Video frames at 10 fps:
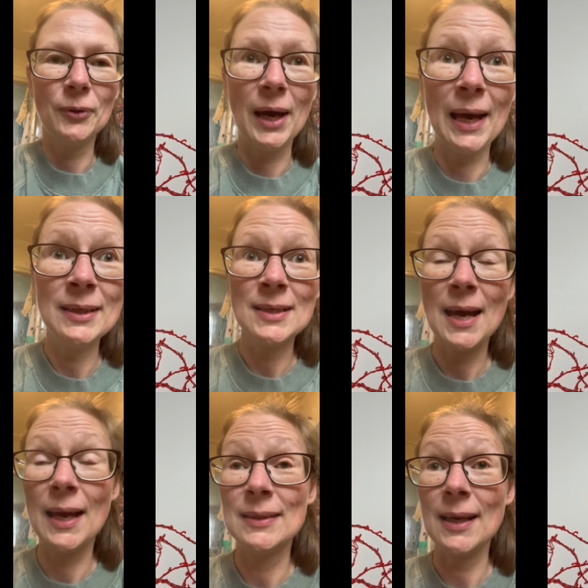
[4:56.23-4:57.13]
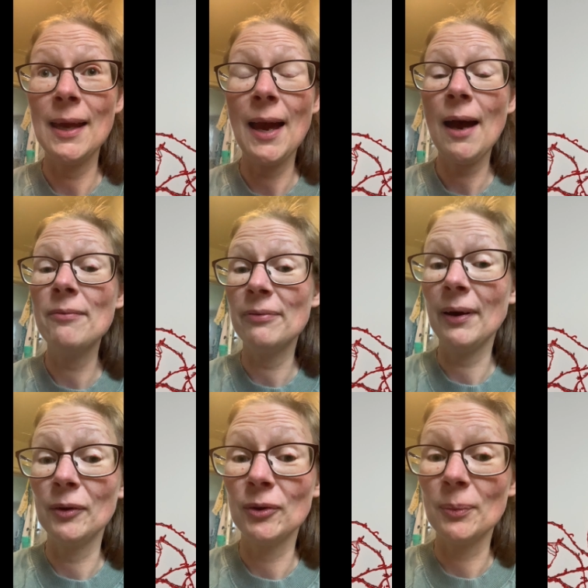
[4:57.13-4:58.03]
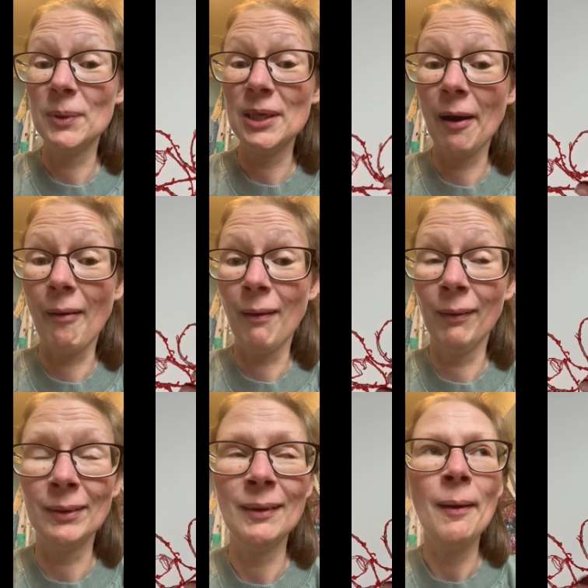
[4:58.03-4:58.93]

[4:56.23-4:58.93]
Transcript: that, and I have found some yarn.